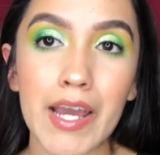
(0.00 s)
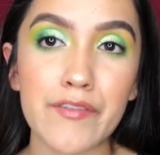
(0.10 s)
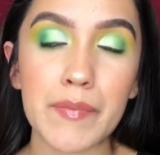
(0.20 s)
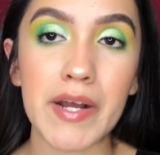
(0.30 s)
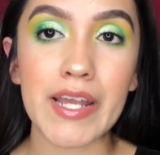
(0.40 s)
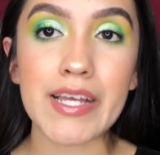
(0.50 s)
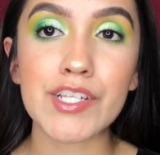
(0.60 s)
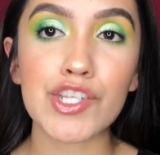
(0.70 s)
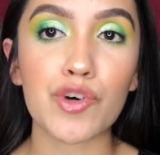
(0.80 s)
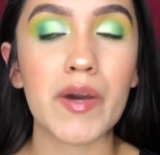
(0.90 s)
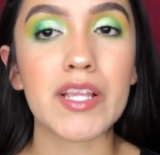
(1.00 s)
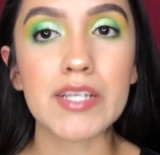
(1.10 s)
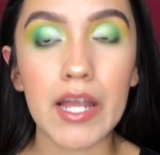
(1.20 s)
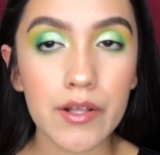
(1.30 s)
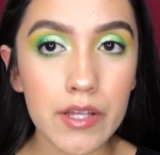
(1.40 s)
Hi everybody, so by the
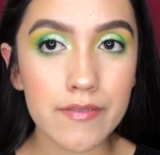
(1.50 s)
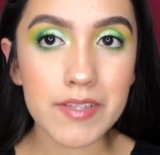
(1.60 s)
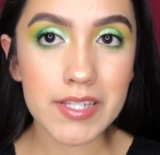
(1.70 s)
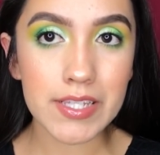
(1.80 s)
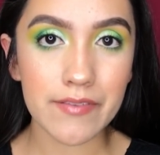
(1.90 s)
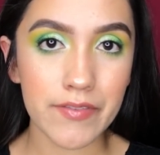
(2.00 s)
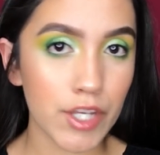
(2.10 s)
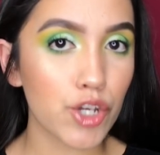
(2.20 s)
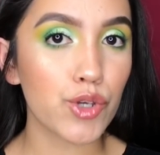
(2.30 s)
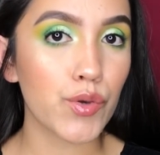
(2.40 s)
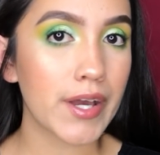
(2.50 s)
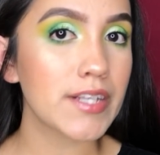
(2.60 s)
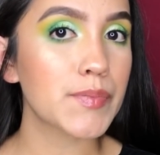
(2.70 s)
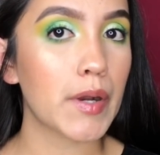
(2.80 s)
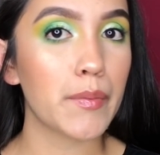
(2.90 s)
title of this video you
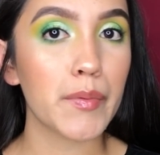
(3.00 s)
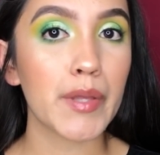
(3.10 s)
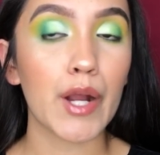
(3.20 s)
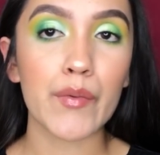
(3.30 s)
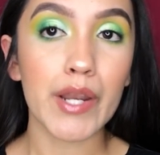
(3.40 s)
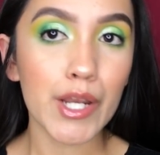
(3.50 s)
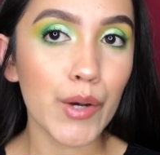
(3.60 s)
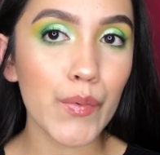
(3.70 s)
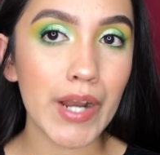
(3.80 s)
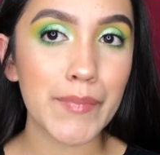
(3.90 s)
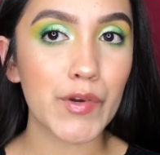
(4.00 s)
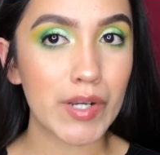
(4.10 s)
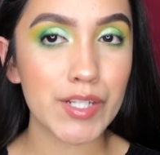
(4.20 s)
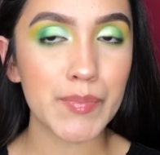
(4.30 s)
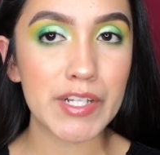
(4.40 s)
guys probably already know what I'm
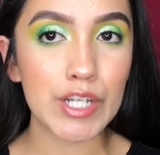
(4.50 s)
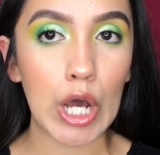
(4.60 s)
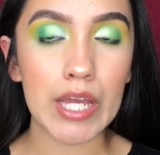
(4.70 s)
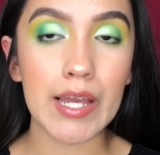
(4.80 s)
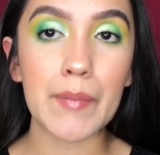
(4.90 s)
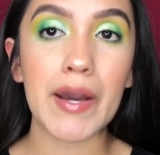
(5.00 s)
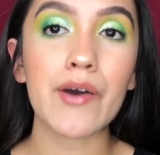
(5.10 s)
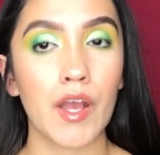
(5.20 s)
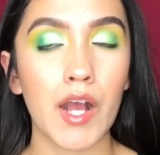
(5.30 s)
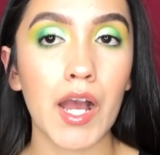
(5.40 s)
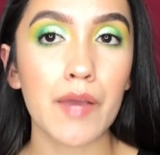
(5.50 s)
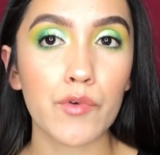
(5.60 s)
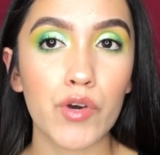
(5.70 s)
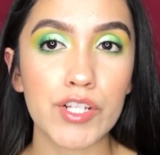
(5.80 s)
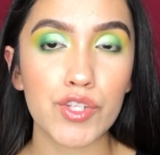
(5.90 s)
going to be talking about. I'm
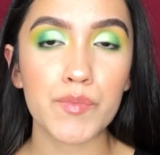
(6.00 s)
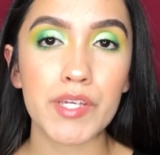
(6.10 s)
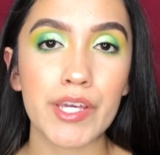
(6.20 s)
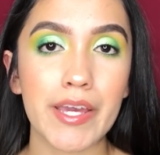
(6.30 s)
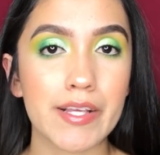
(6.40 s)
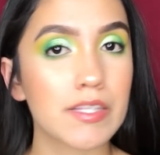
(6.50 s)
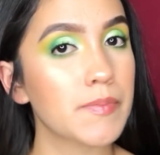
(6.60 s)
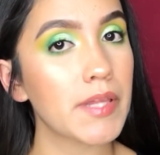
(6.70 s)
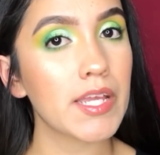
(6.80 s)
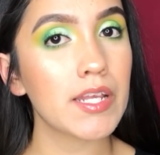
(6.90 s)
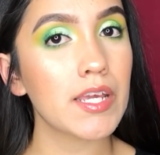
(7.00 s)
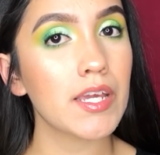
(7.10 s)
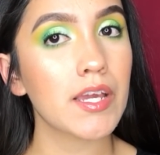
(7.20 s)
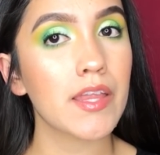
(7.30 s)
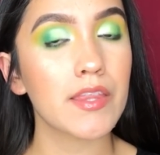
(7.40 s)
going to be
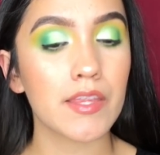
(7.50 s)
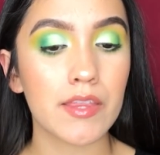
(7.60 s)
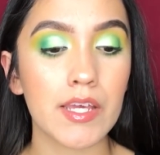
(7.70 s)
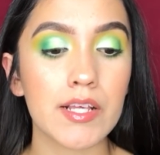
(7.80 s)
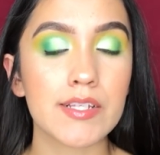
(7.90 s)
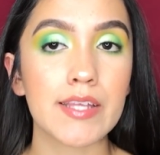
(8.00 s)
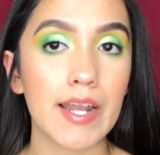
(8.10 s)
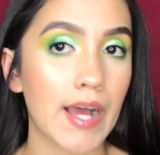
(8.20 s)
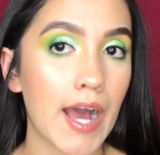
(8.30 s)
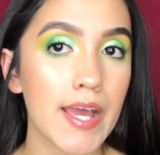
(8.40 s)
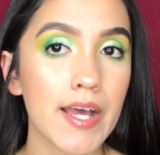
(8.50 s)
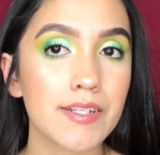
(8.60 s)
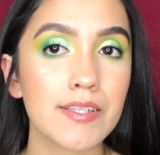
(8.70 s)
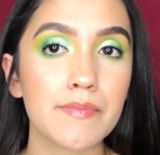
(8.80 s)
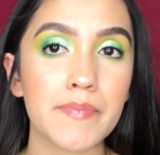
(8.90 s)
explaining the things that I had
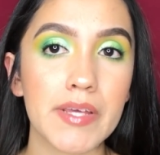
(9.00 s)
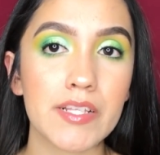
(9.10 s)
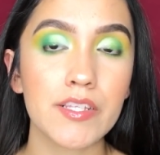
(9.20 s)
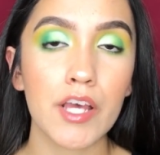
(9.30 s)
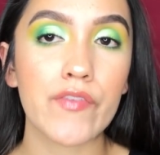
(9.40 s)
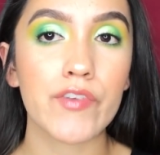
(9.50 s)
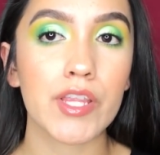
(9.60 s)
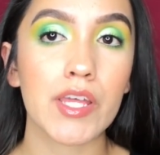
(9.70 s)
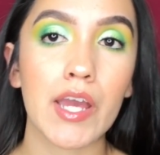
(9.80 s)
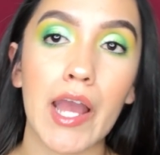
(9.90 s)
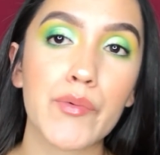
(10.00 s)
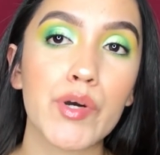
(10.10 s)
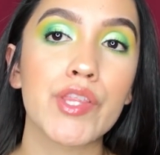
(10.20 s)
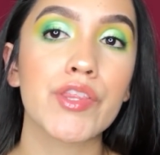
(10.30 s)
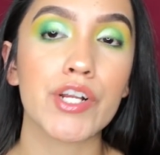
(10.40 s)
to submit for the
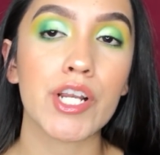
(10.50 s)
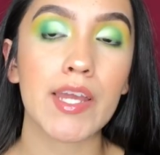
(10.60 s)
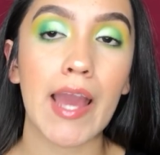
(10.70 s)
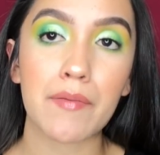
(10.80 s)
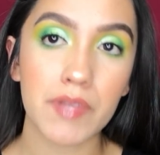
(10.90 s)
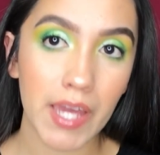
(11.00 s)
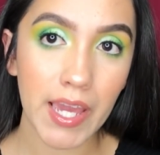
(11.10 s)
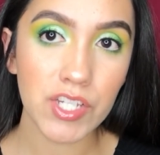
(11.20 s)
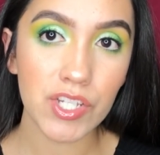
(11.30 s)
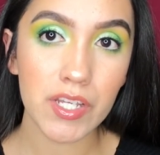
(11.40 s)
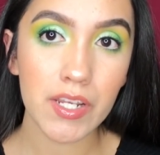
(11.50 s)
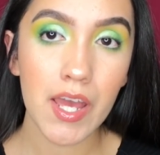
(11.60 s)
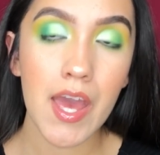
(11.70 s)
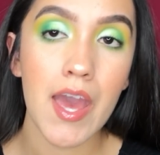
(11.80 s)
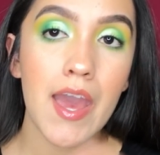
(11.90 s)
I-130 application
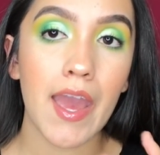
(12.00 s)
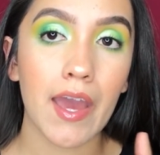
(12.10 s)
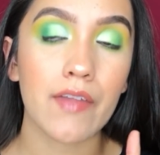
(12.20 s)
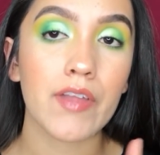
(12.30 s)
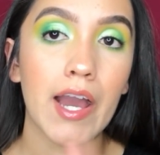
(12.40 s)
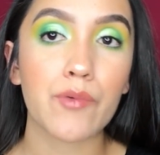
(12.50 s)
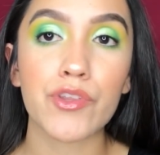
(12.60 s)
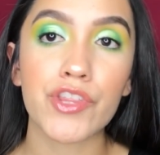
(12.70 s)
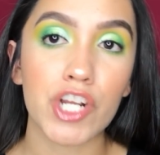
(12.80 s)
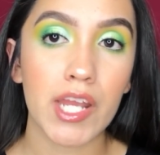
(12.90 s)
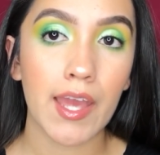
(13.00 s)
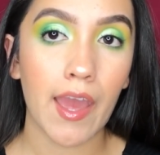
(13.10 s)
and the I-130A.